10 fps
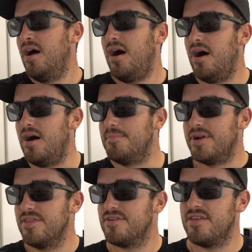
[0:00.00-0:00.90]
But
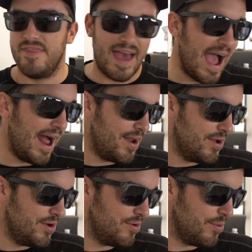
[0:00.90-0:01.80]
other than that,
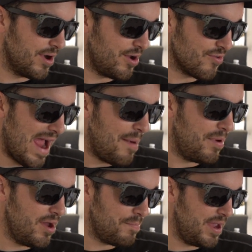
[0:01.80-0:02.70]
we're going to wrap it
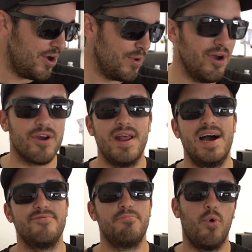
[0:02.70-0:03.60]
up here. We are going to
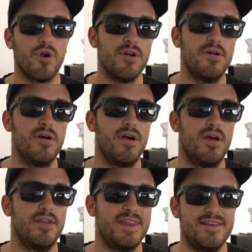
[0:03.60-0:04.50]
have more
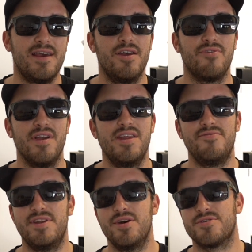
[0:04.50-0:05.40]
detailing related
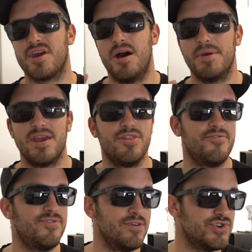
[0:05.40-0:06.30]
videos coming in the
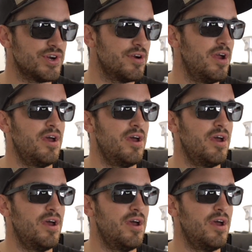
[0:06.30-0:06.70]
future.